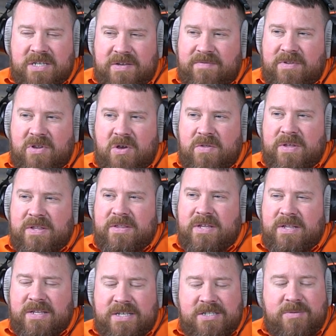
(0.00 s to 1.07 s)
Even though
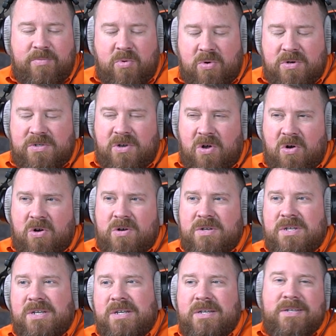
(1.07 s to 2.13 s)
that these supports aren't